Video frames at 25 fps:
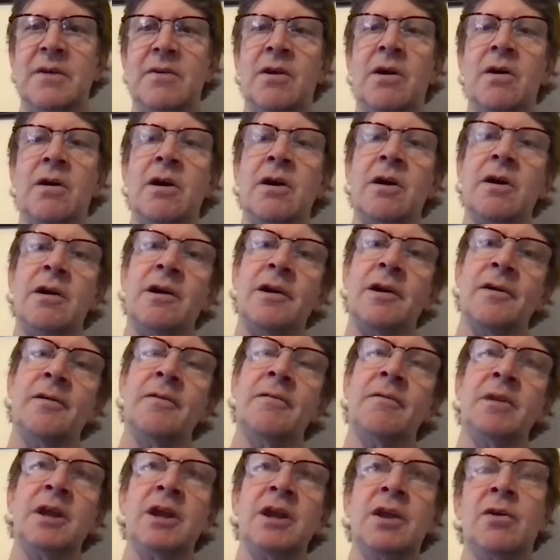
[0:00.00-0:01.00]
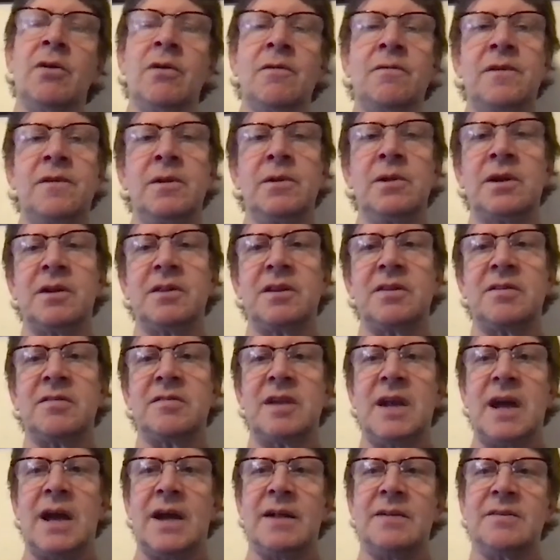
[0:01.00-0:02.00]
There are, if you look at
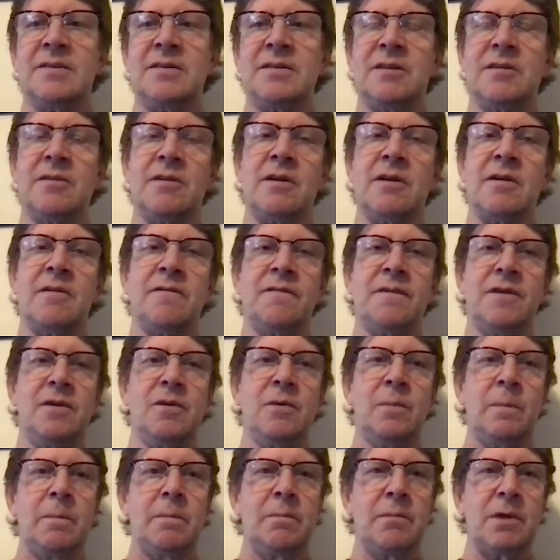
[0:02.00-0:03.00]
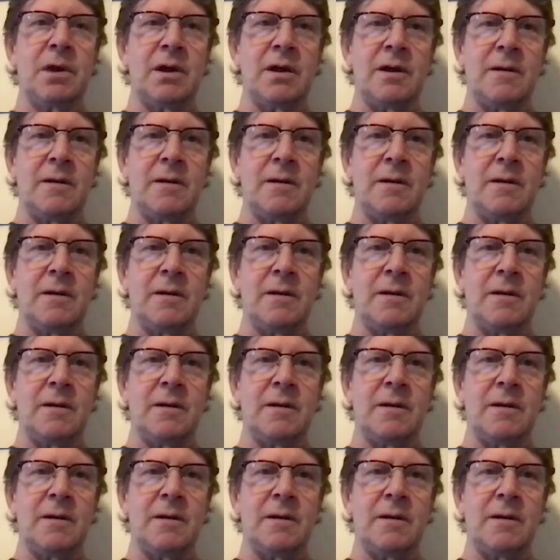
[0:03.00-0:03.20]
the stats, there are a few